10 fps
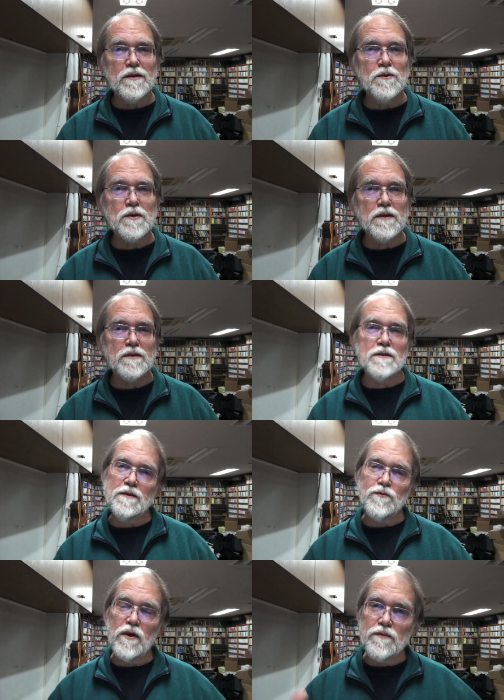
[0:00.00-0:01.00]
You can,
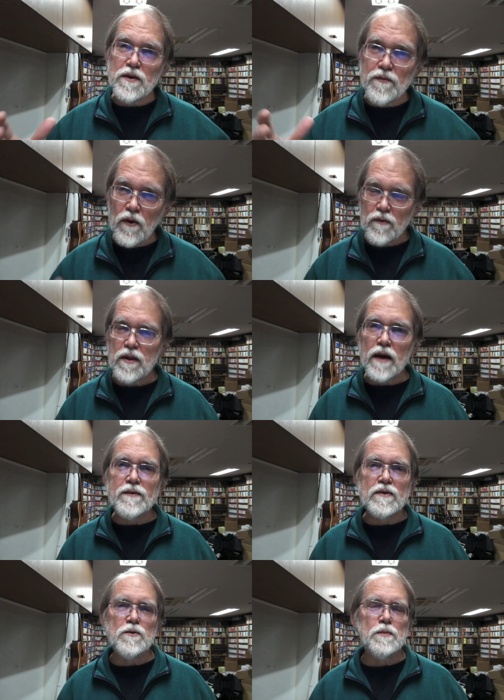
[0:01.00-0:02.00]
if you have a lot
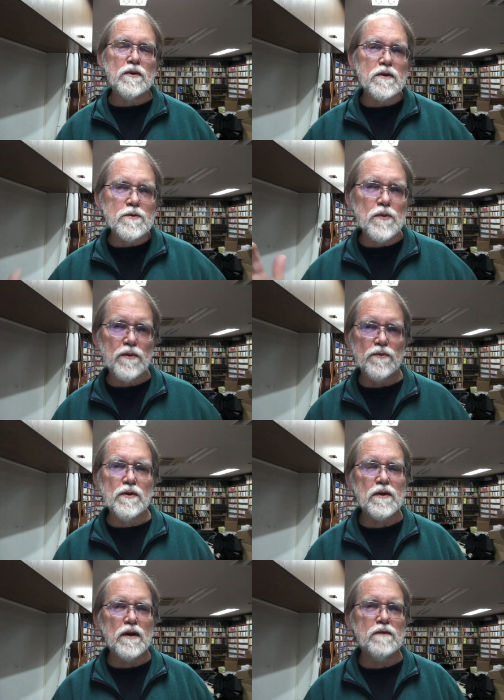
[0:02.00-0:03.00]
of experience with a
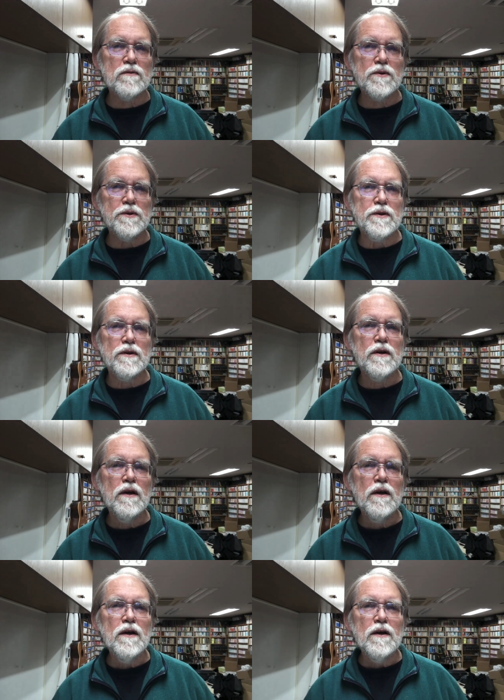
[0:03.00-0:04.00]
certain kind of learner,
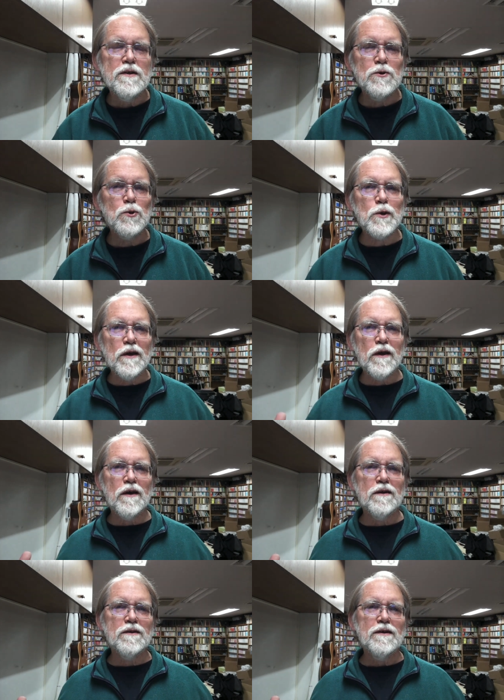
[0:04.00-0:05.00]
you
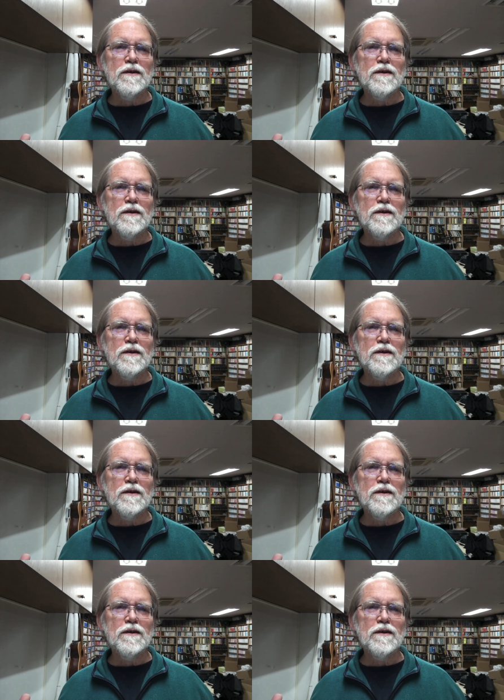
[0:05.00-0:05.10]
can